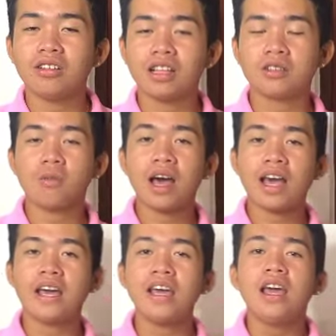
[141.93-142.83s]
That's
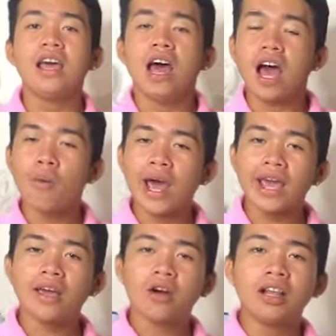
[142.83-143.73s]
why
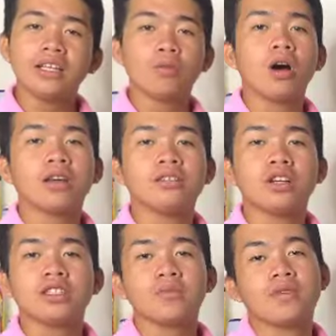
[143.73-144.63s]
I call it walk-in
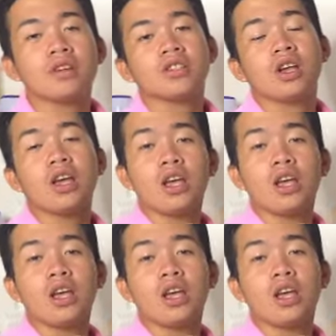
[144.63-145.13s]
closet, because